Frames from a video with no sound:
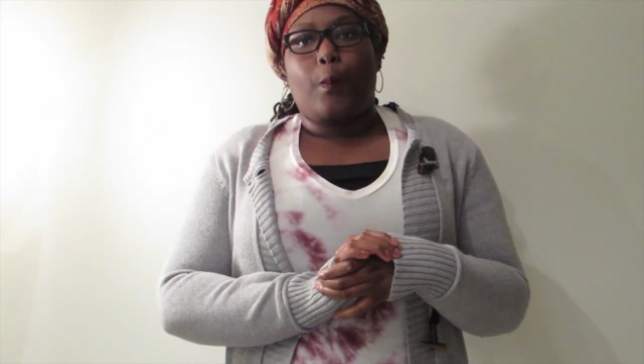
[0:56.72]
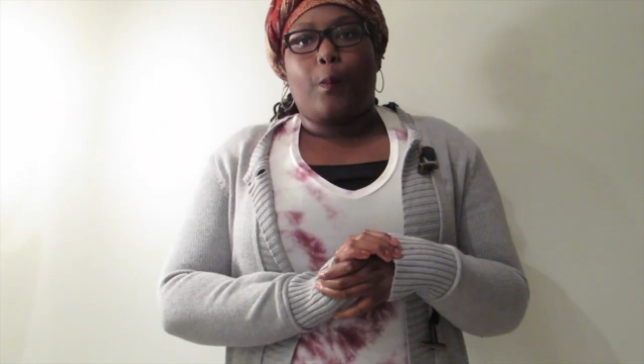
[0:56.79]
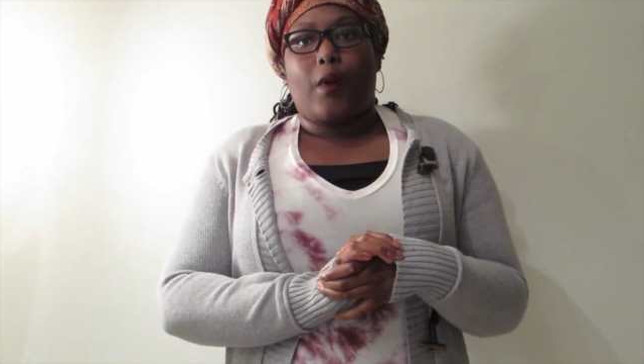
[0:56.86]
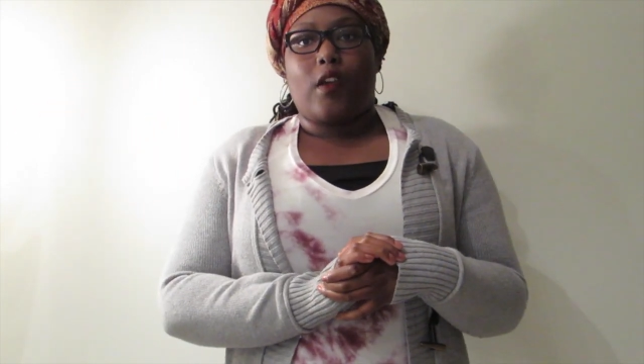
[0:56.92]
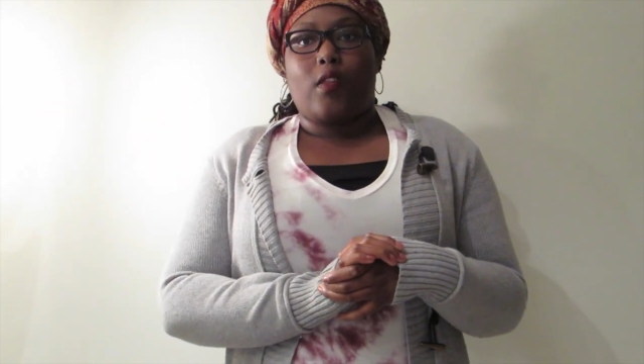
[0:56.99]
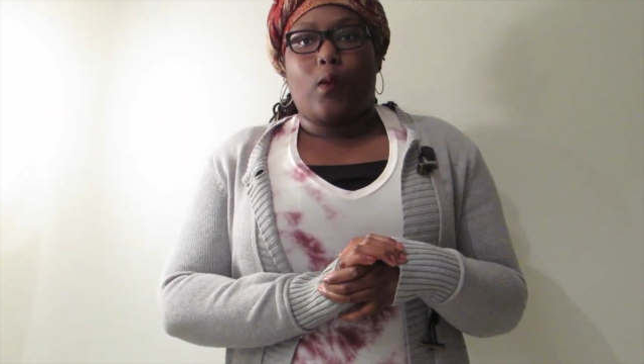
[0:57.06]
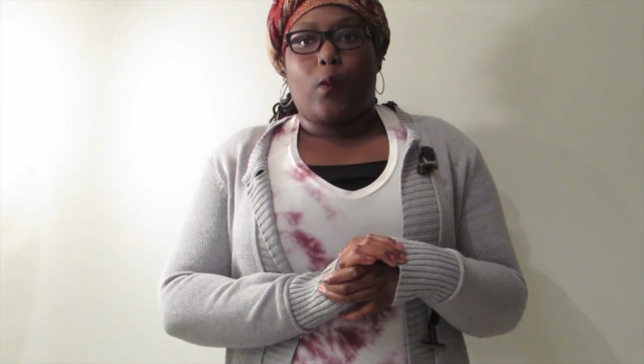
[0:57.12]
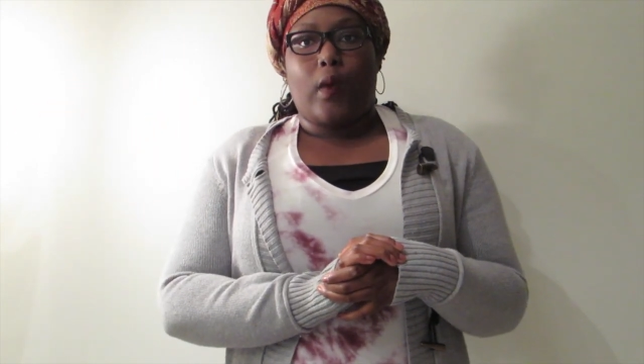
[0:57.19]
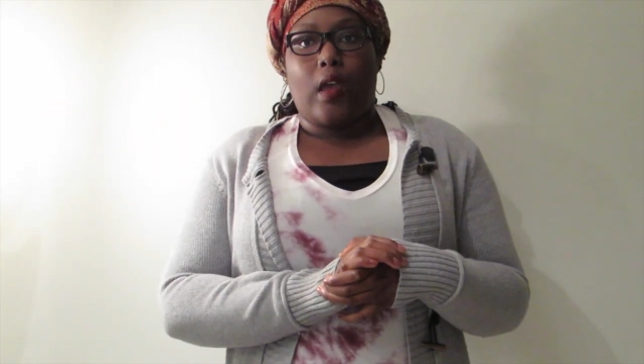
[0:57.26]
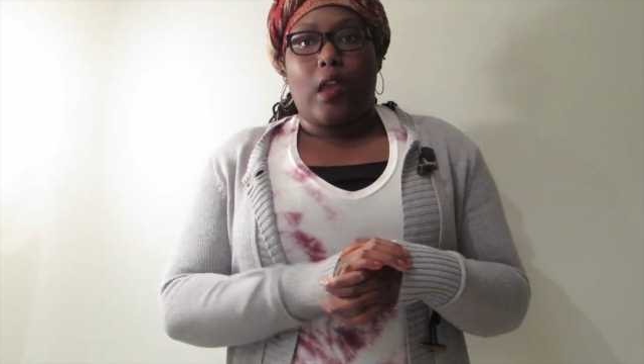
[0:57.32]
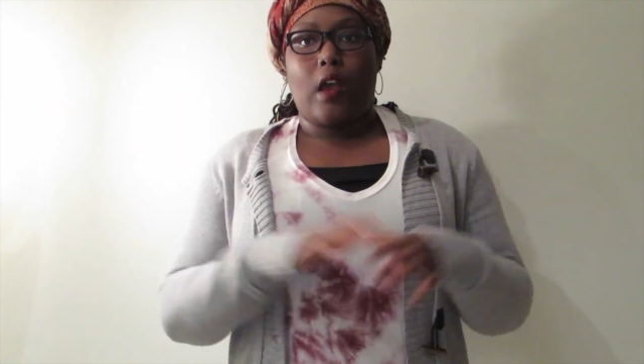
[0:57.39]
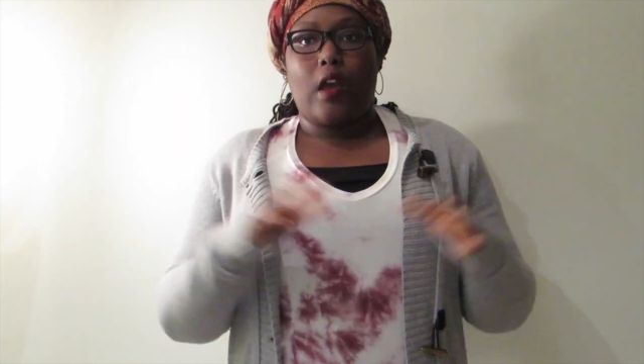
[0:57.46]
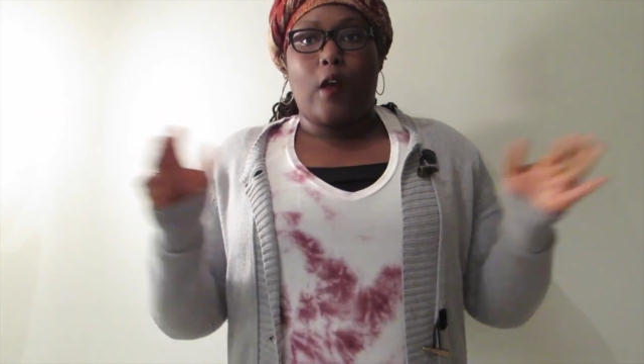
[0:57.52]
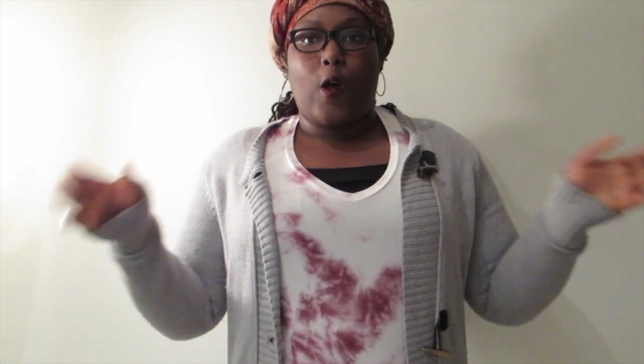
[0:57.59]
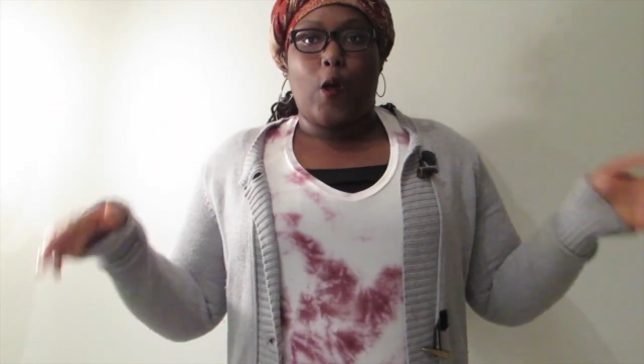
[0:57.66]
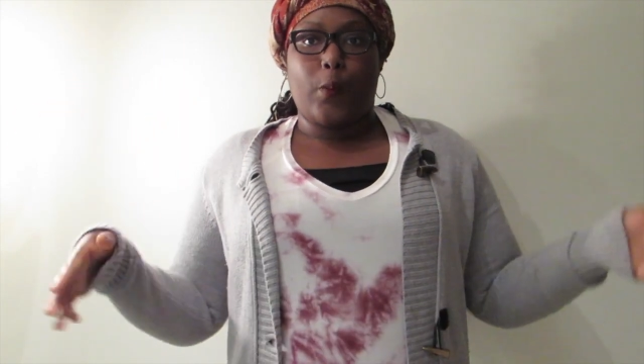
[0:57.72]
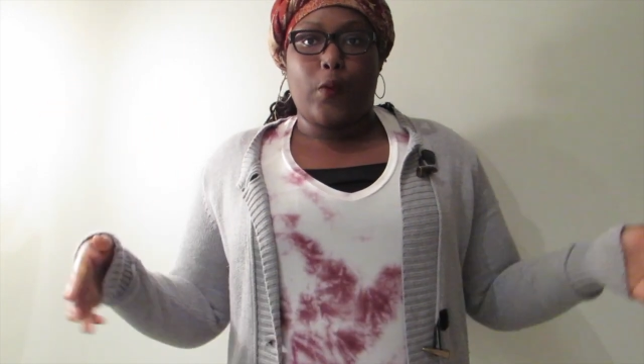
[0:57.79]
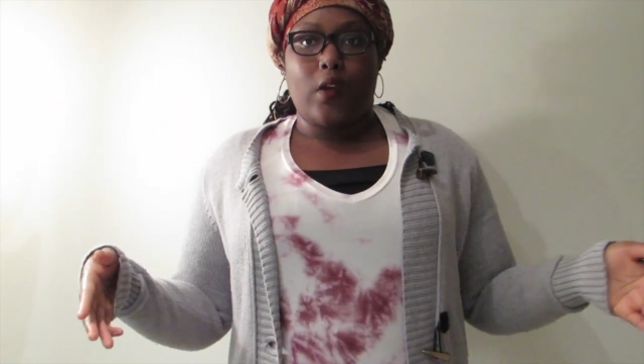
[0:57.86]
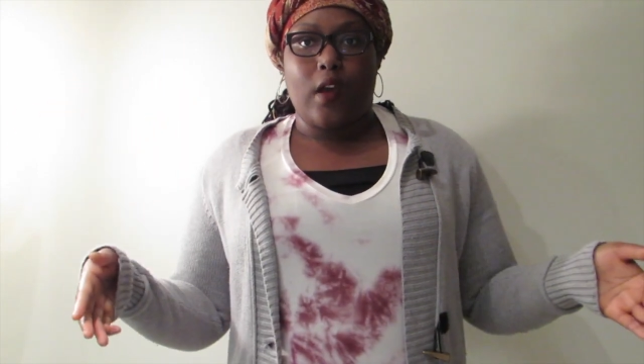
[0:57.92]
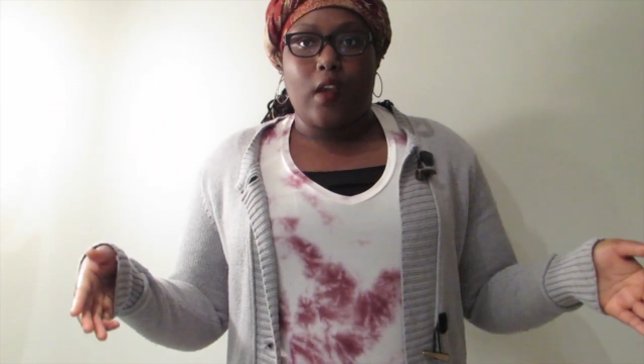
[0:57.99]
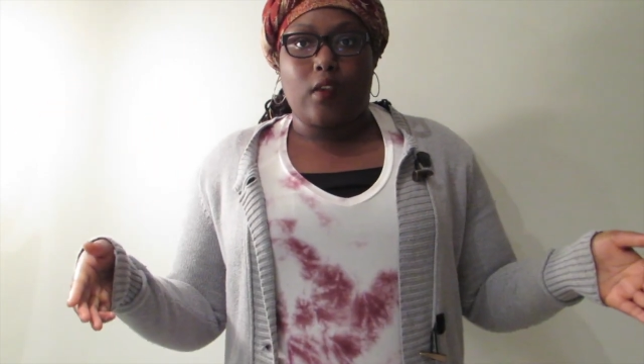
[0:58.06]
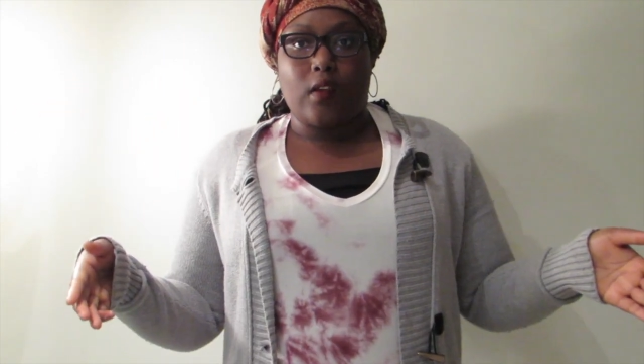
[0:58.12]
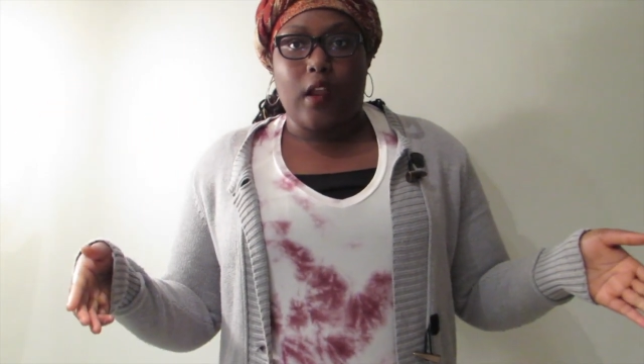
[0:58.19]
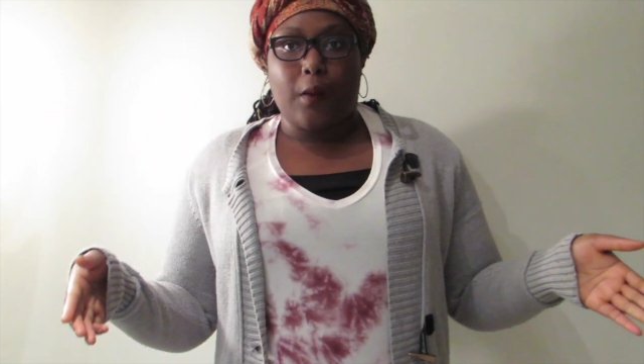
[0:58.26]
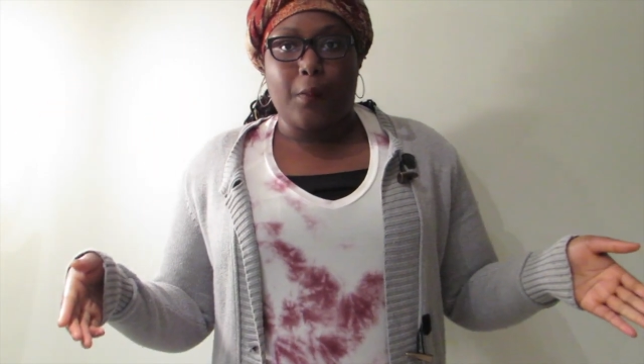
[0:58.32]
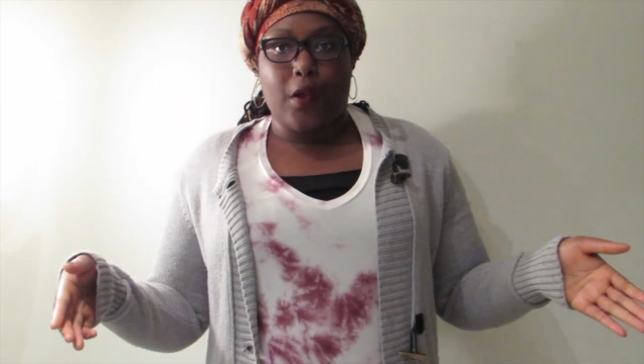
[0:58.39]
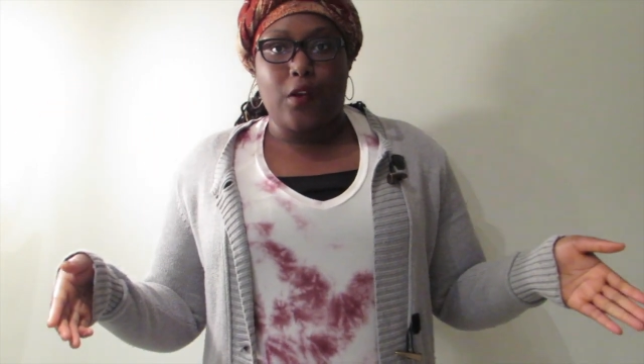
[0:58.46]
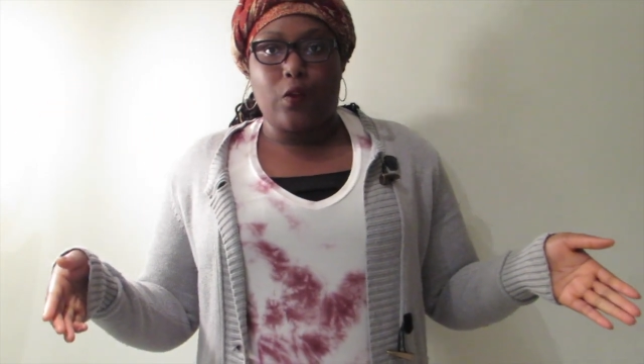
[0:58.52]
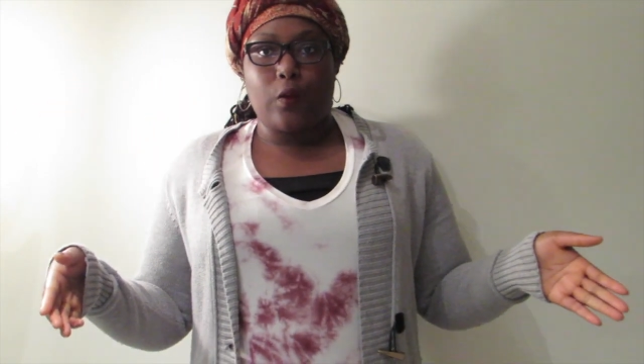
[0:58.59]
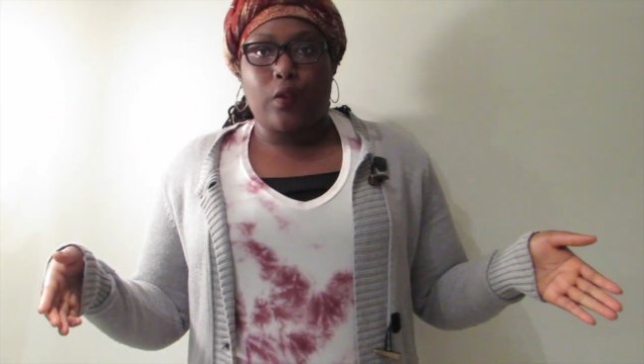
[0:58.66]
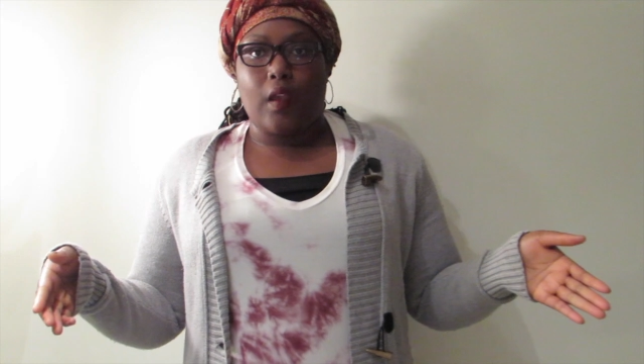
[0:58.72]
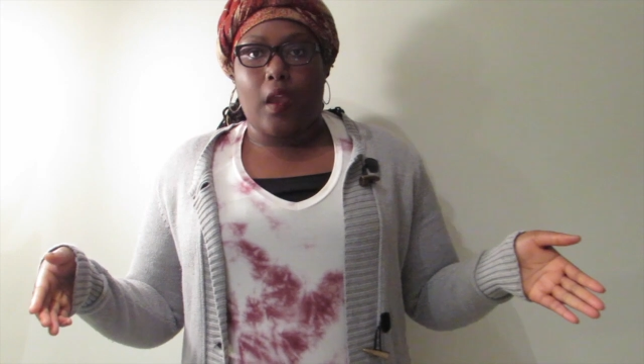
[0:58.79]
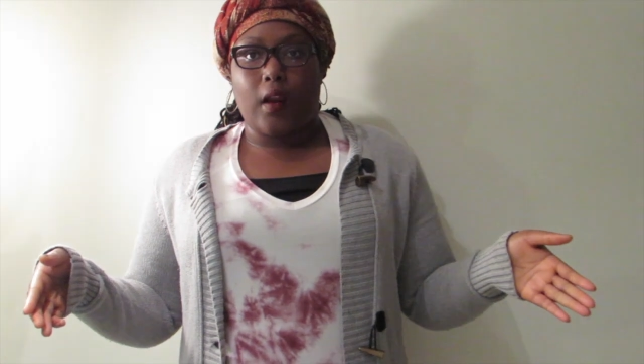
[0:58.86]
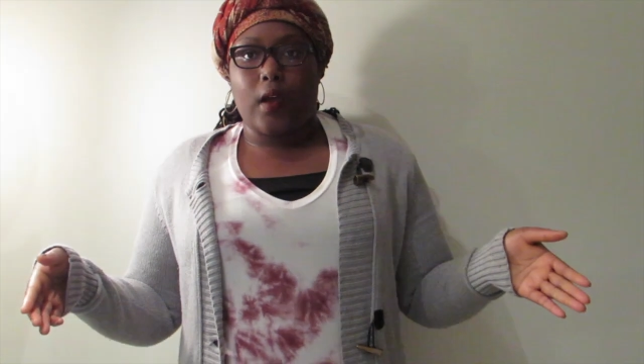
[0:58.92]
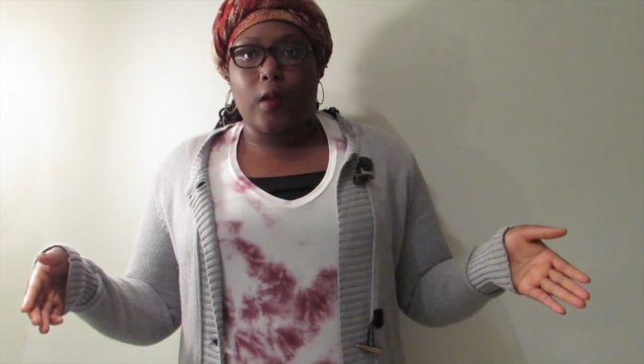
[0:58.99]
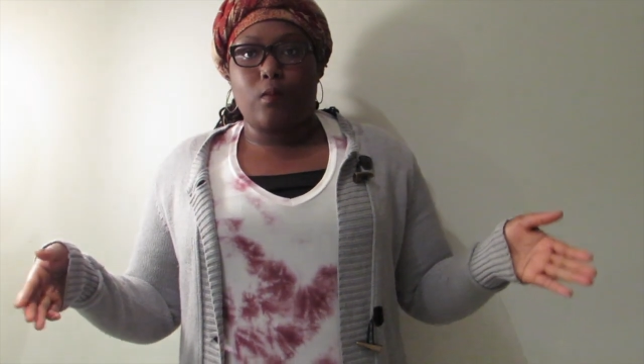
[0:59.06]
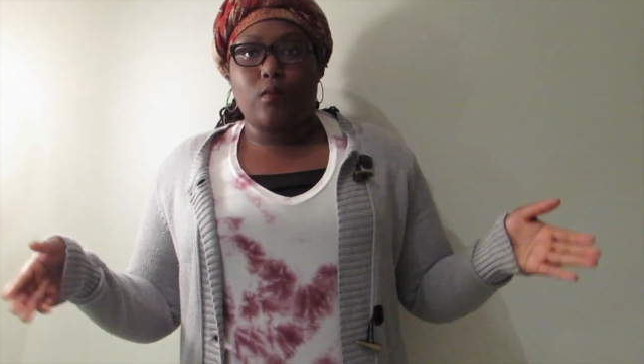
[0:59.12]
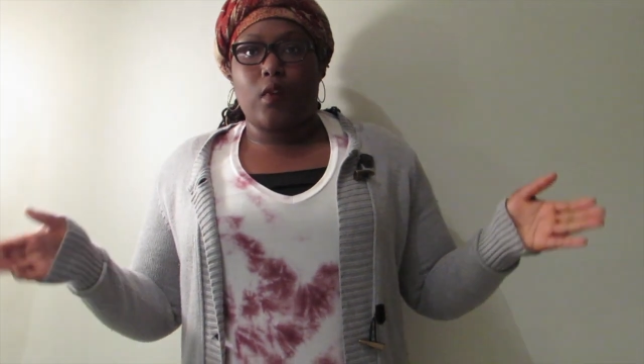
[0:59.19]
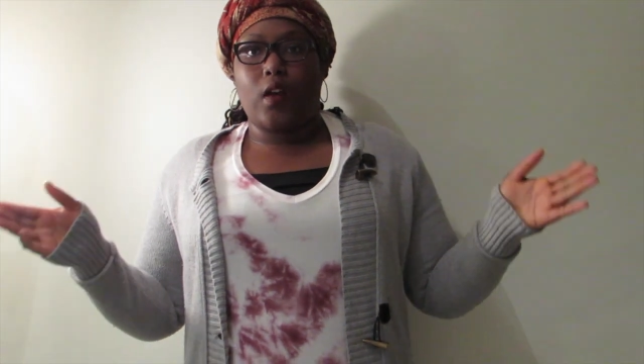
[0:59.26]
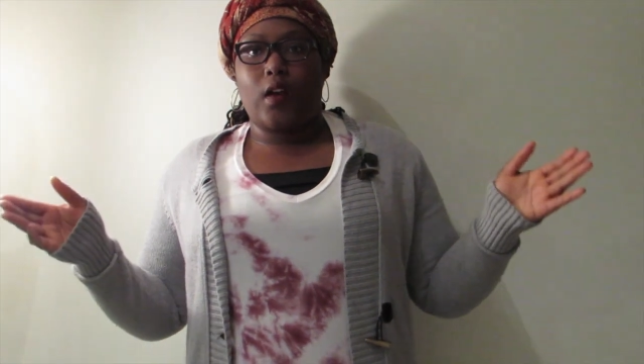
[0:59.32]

By the way, I hope you guys like my new setup.